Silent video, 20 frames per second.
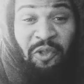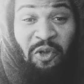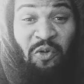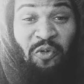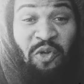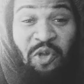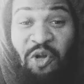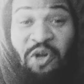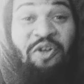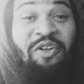
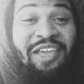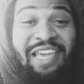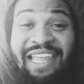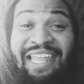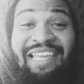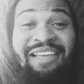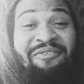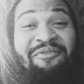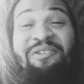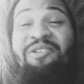we gonna get
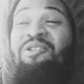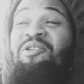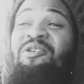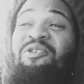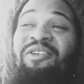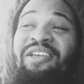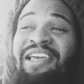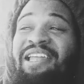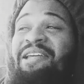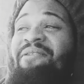it. We
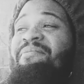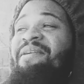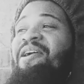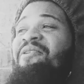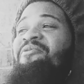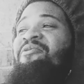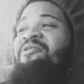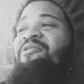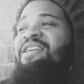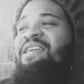gonna get it,
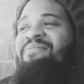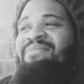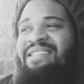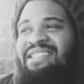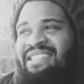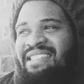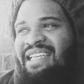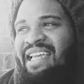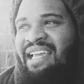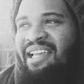man. we gonna keep
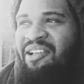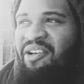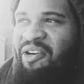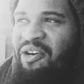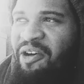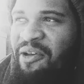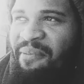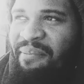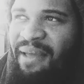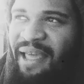this thing
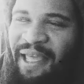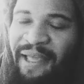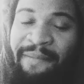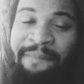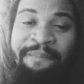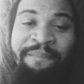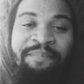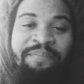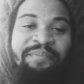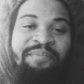going, man.
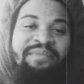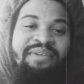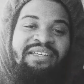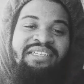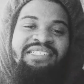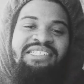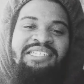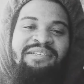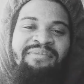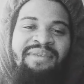But
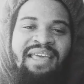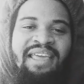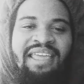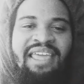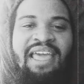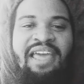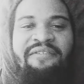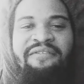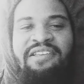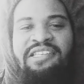it's your man
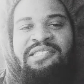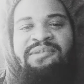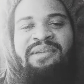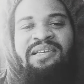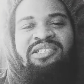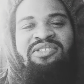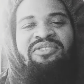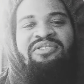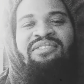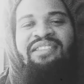Cav Easy.
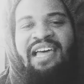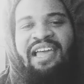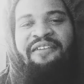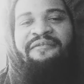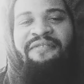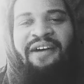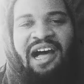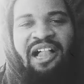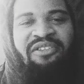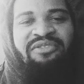Make sure you like,
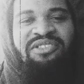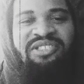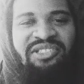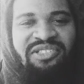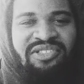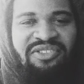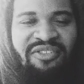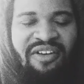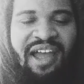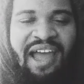follow, and
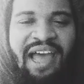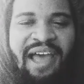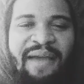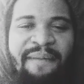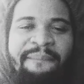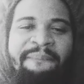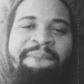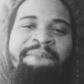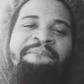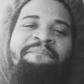subscribe.